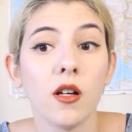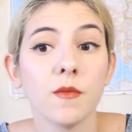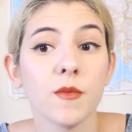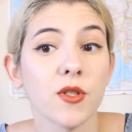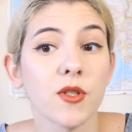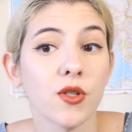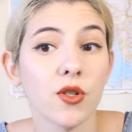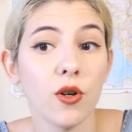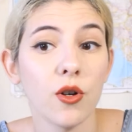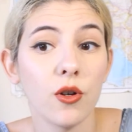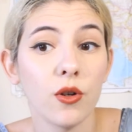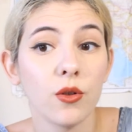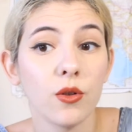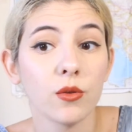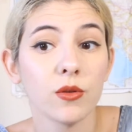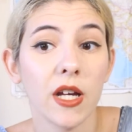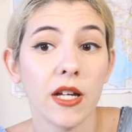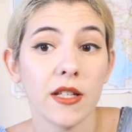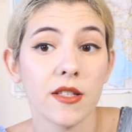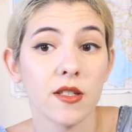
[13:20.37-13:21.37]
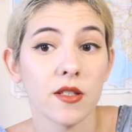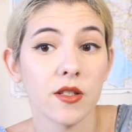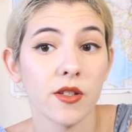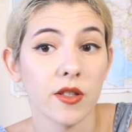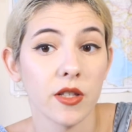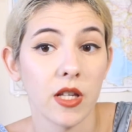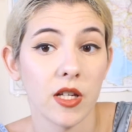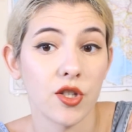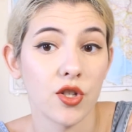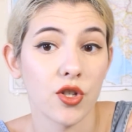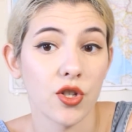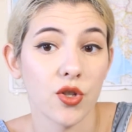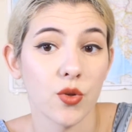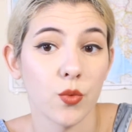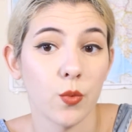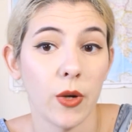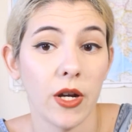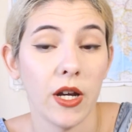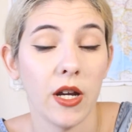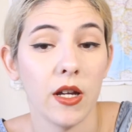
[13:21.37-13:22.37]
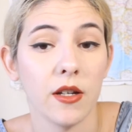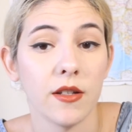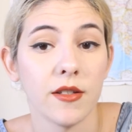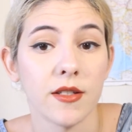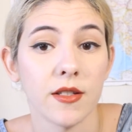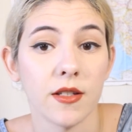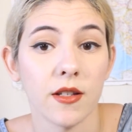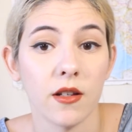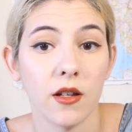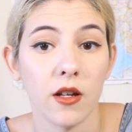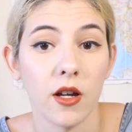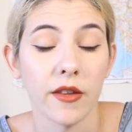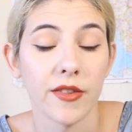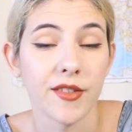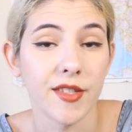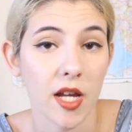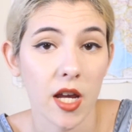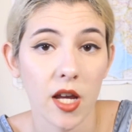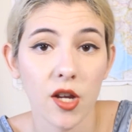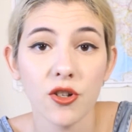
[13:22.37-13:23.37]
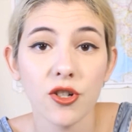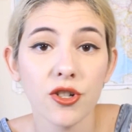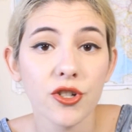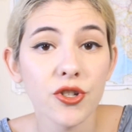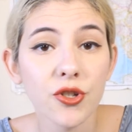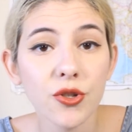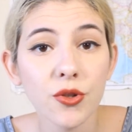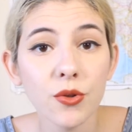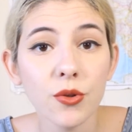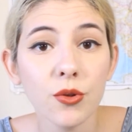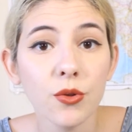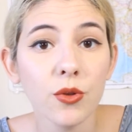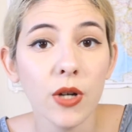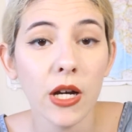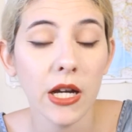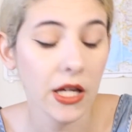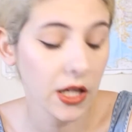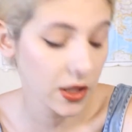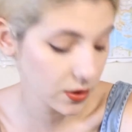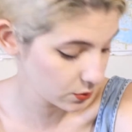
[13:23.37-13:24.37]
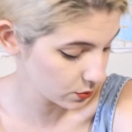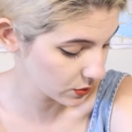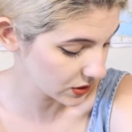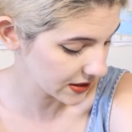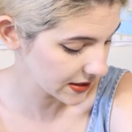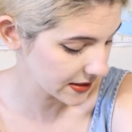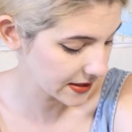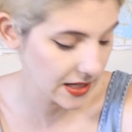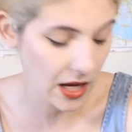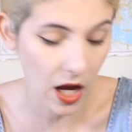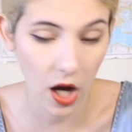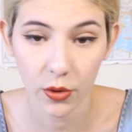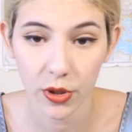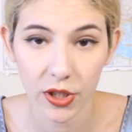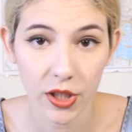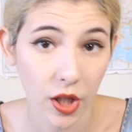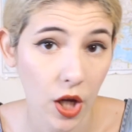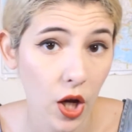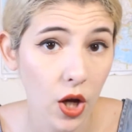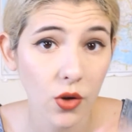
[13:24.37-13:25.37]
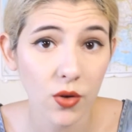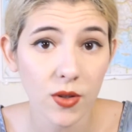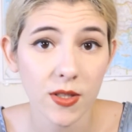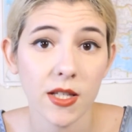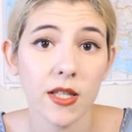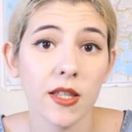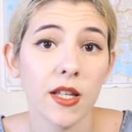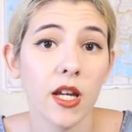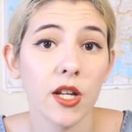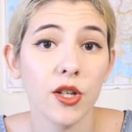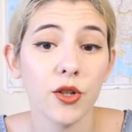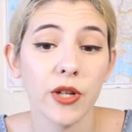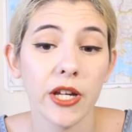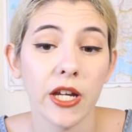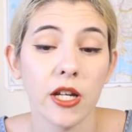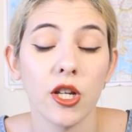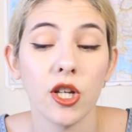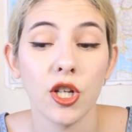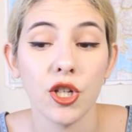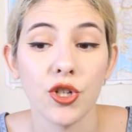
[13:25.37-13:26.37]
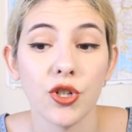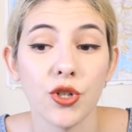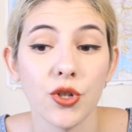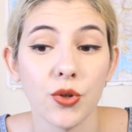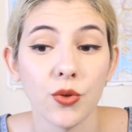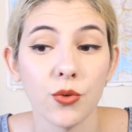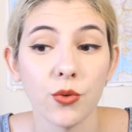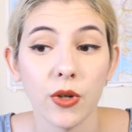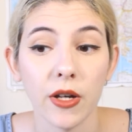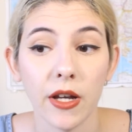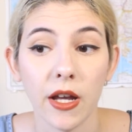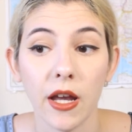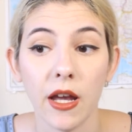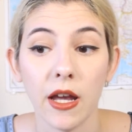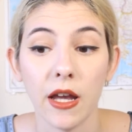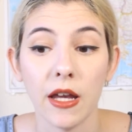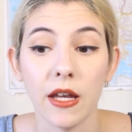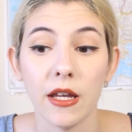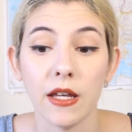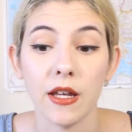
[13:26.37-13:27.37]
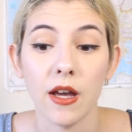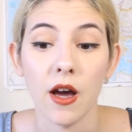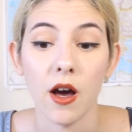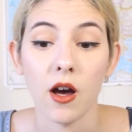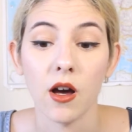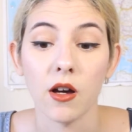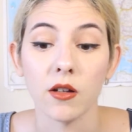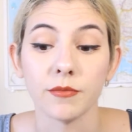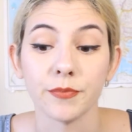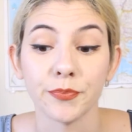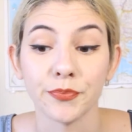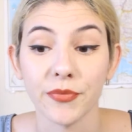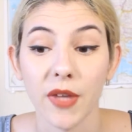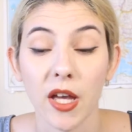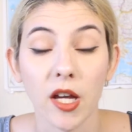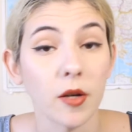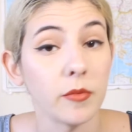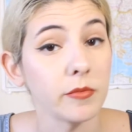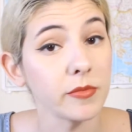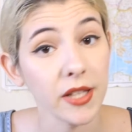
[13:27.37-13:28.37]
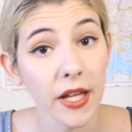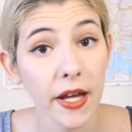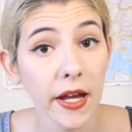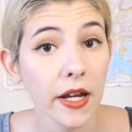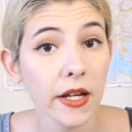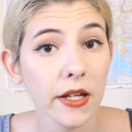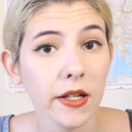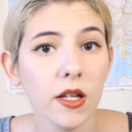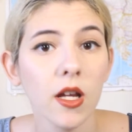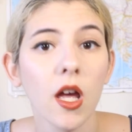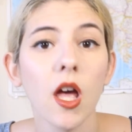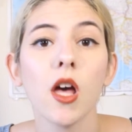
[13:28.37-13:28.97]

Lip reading: So let's just wait a day or two and we'll see how it goes, and then you can issue a complaint.